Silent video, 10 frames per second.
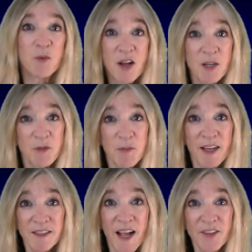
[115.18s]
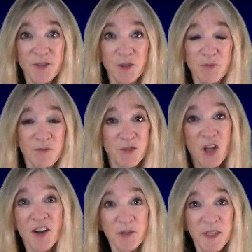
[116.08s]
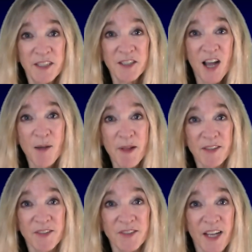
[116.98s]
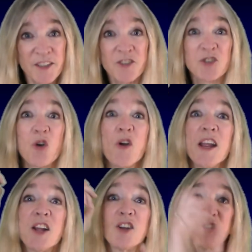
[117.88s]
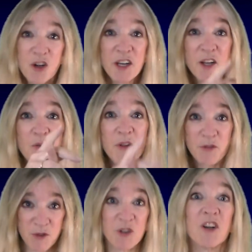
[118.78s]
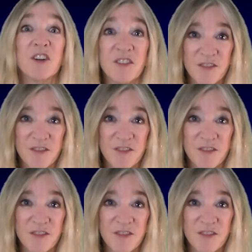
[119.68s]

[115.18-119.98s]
welcome to my classroom. Talk to me in the comments and enjoy learning with Rootle.